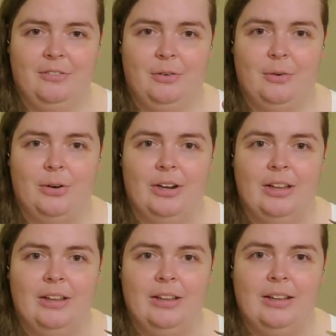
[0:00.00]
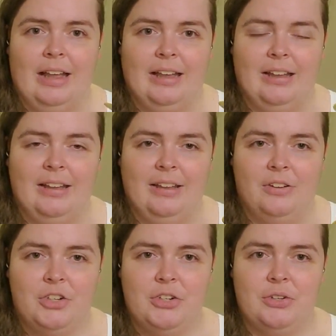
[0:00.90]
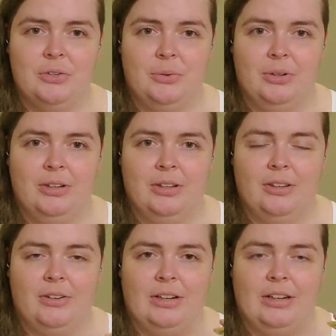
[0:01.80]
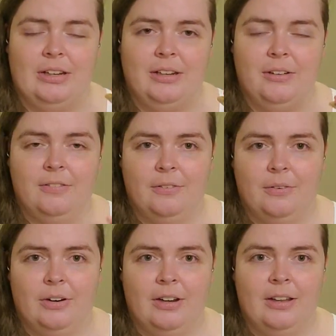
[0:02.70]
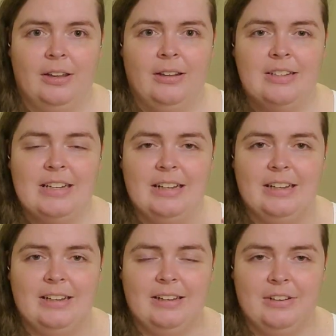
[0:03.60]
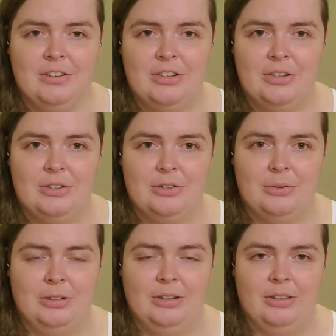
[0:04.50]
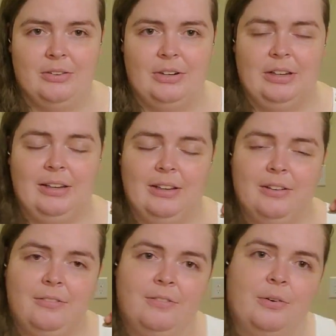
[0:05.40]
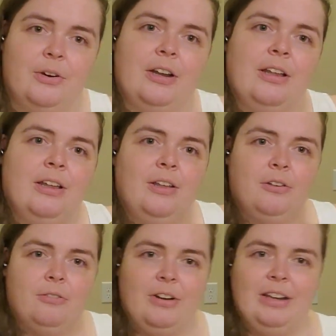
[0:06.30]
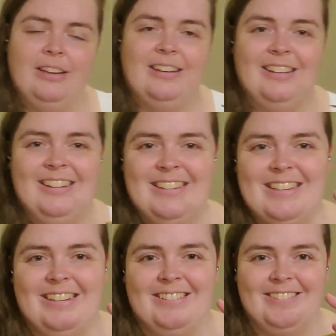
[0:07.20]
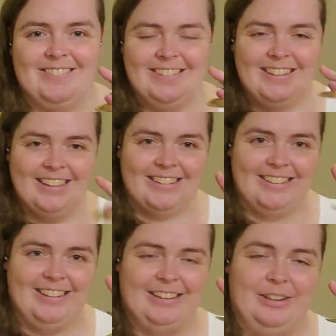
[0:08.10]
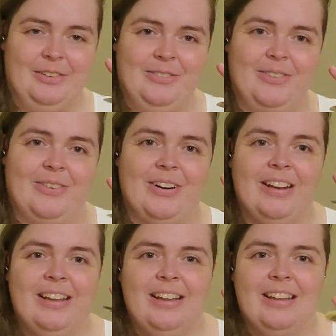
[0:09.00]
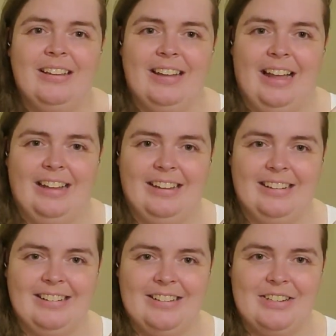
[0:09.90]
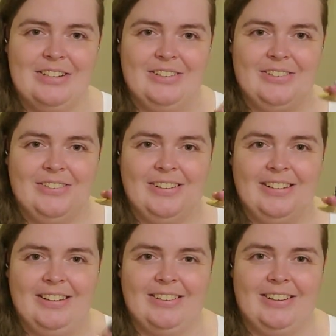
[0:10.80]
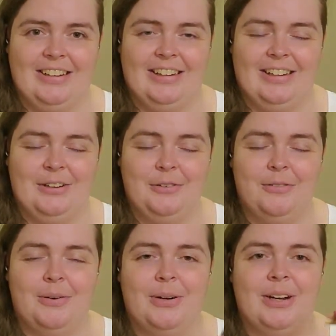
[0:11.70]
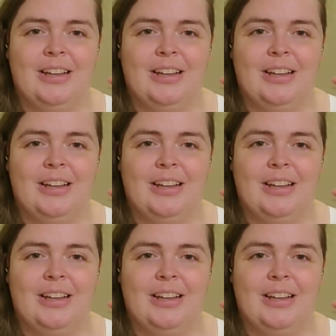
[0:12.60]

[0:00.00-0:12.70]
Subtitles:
4, clack, 2, 3, 4, tick, 2, 3, 4, ring, 2, 3, 4, clack, 2, 3, 4,